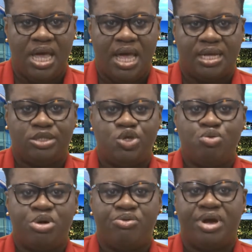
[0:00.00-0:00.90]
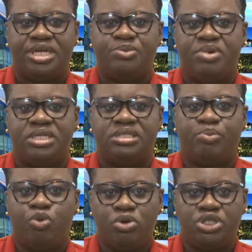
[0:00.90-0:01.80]
and human rights-based
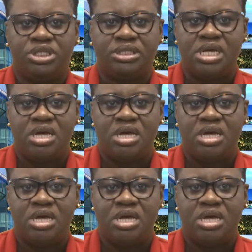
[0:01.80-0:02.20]
approaches